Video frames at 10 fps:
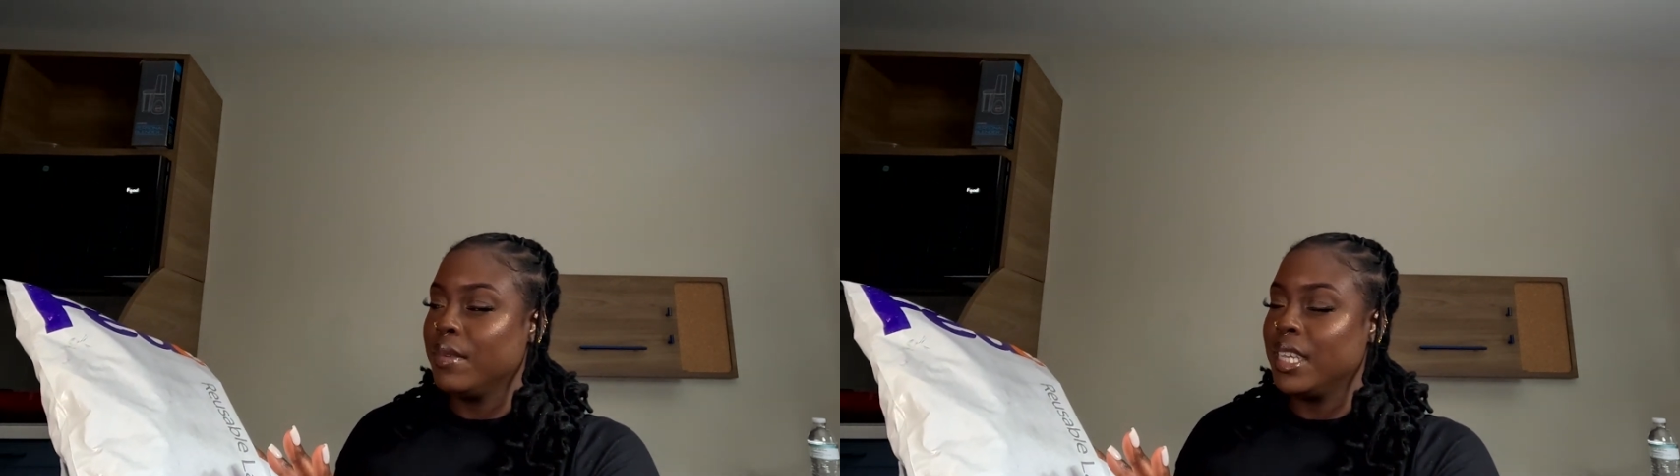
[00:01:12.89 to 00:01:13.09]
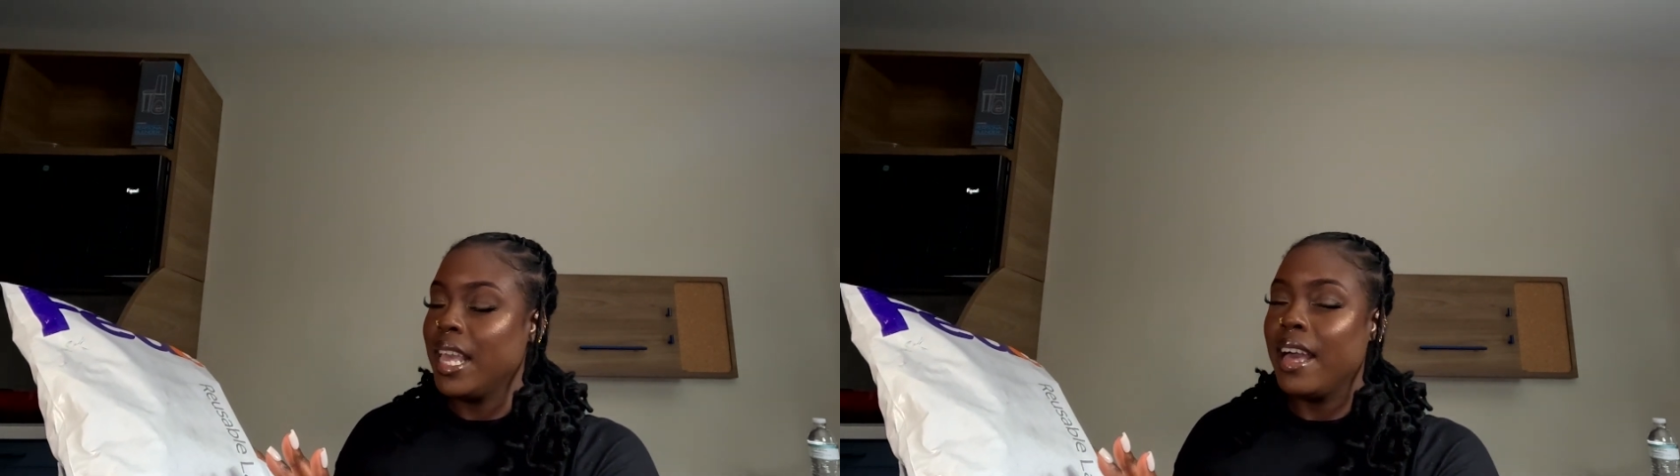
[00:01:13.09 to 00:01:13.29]

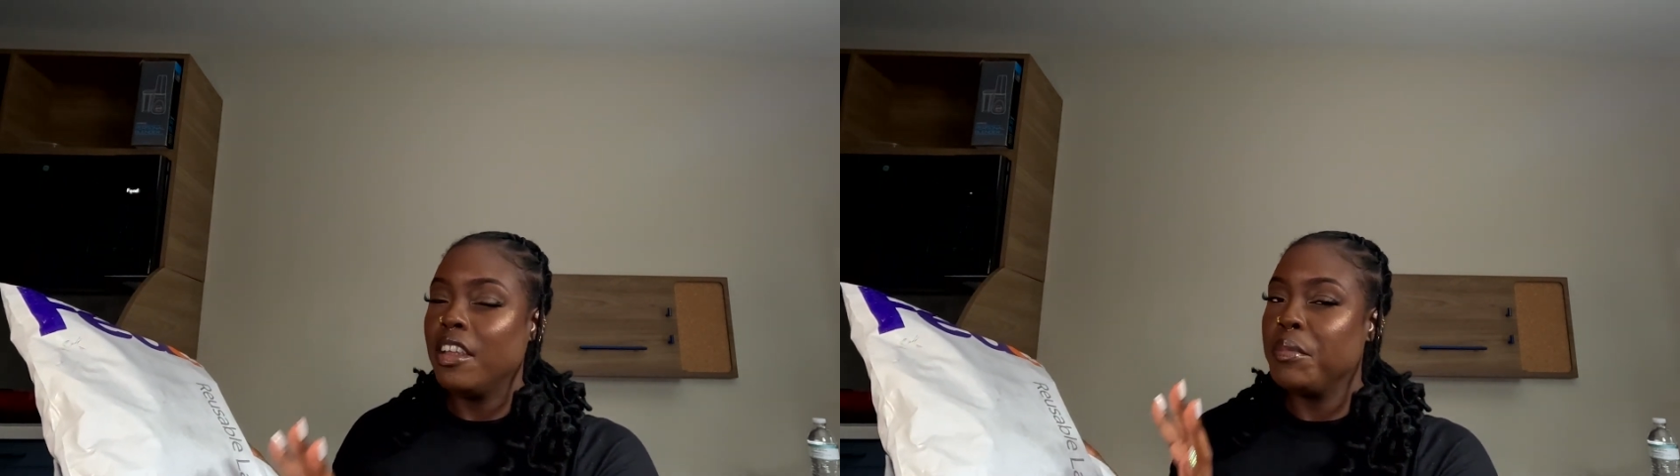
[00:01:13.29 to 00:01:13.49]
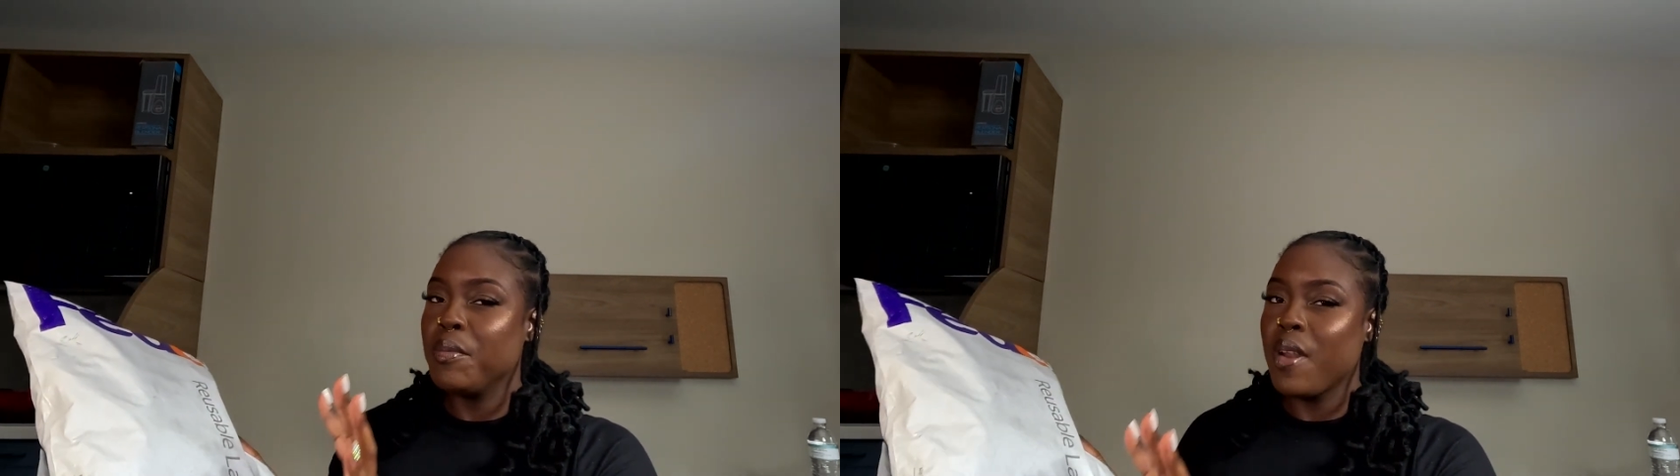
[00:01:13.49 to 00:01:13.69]
yeah, I
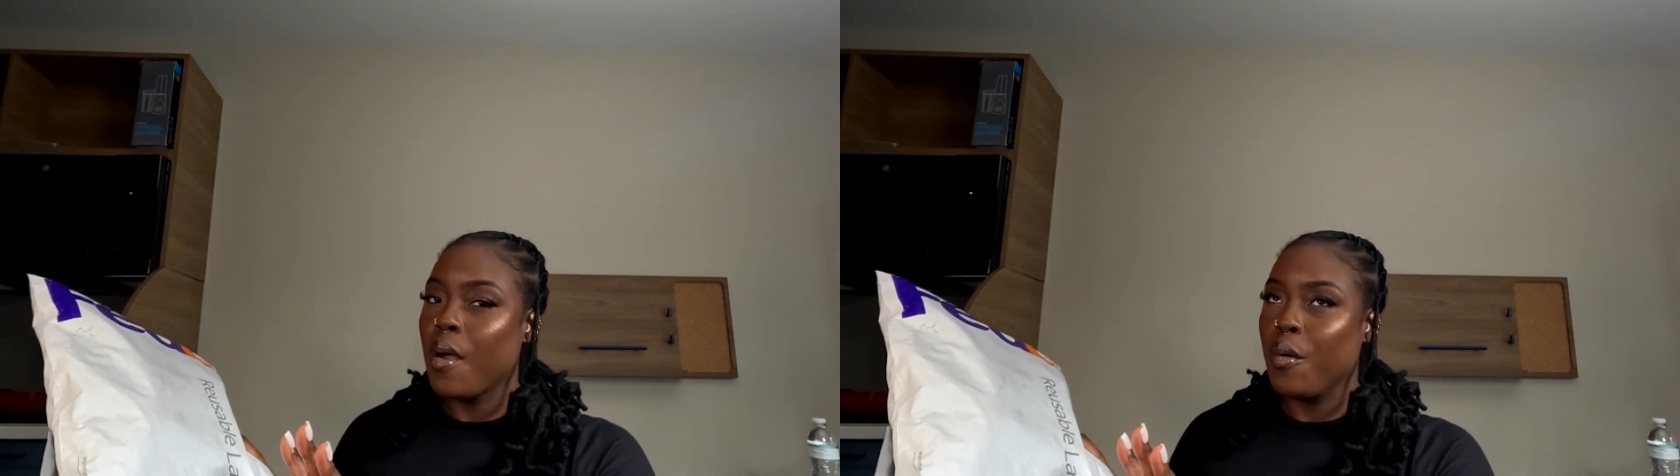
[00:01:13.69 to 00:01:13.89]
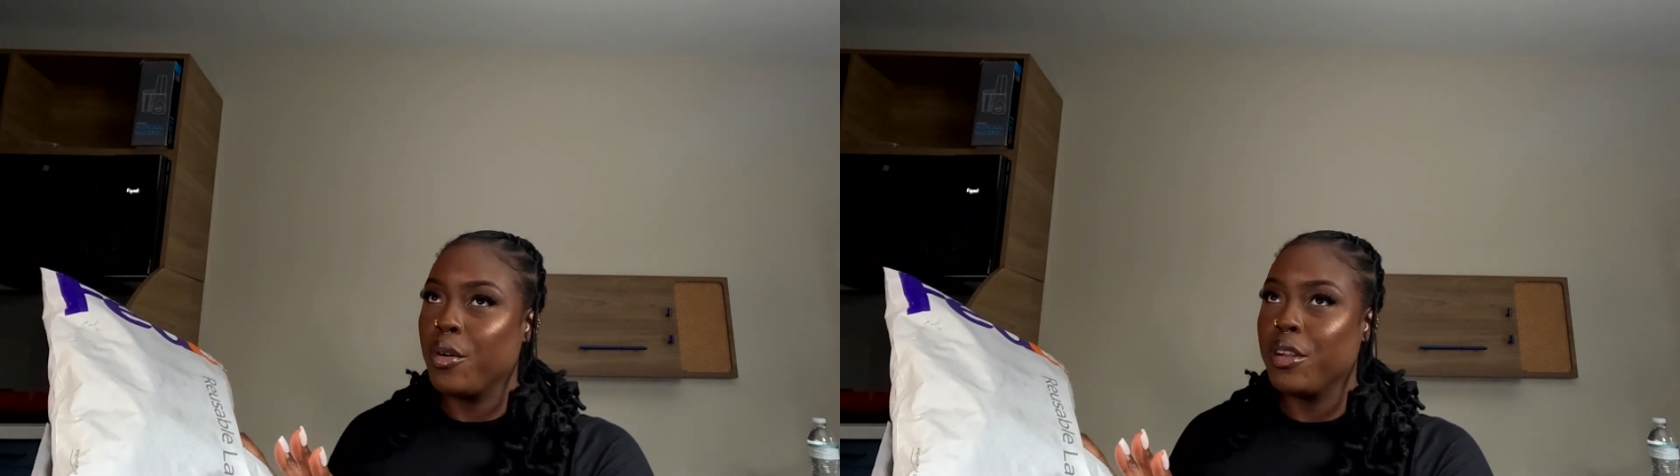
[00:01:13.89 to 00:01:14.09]
don't remember what I
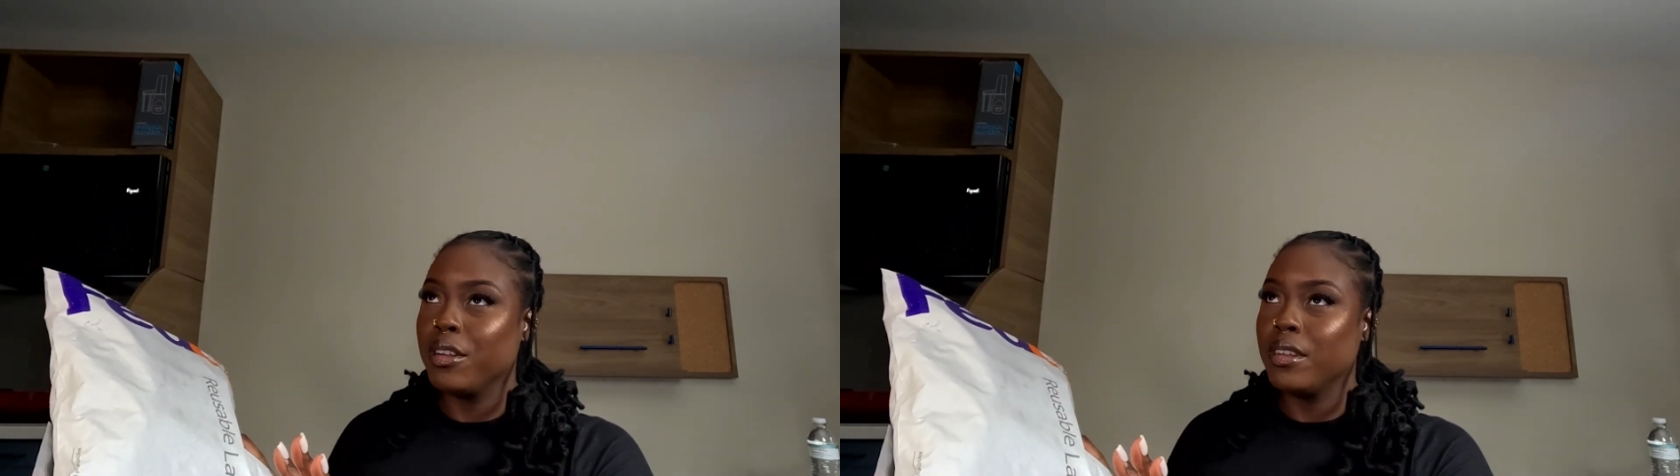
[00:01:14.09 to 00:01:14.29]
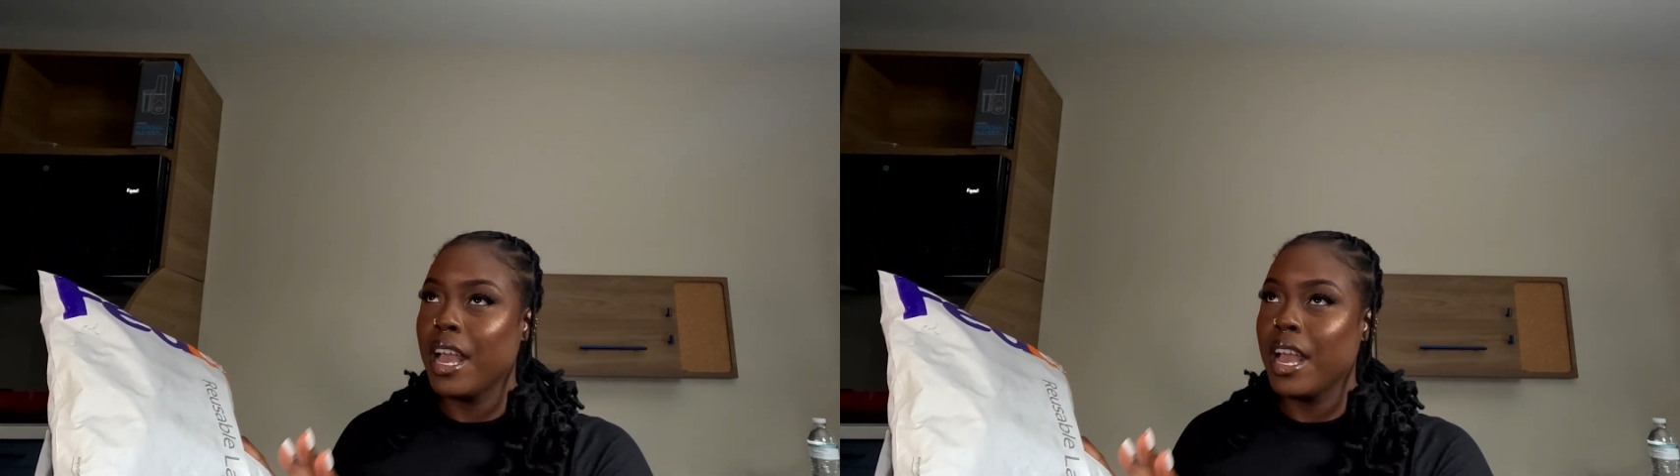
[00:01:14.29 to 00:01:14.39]
ordered.